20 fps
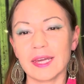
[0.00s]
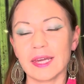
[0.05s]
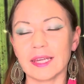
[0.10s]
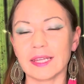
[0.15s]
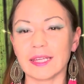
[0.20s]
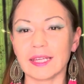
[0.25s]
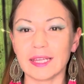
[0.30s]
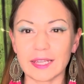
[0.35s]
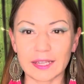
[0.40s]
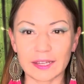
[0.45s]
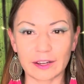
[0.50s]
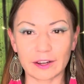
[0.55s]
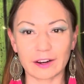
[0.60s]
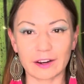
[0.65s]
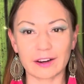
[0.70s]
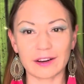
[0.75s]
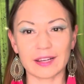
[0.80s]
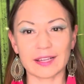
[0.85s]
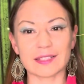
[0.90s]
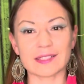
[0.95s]

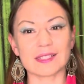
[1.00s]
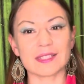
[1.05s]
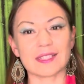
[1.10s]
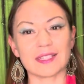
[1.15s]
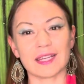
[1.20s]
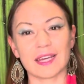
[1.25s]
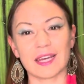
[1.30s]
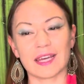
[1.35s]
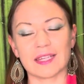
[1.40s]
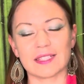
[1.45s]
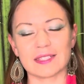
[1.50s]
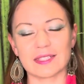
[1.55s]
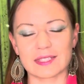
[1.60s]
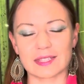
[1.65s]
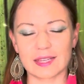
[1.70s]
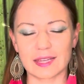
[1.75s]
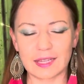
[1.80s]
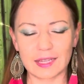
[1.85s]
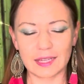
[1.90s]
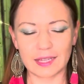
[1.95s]
here in States,
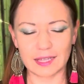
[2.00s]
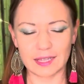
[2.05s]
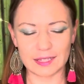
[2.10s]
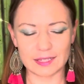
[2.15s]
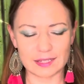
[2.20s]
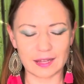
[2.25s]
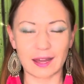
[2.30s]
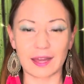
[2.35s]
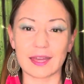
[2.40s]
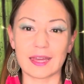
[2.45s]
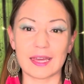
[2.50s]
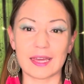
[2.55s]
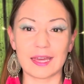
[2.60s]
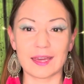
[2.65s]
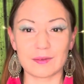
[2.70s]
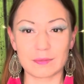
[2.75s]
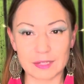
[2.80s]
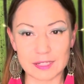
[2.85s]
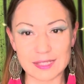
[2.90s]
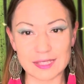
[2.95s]
and I
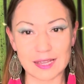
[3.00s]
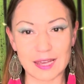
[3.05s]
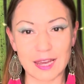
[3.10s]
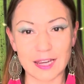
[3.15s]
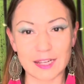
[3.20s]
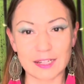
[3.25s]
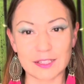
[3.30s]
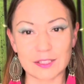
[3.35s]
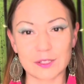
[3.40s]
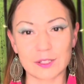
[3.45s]
am excited.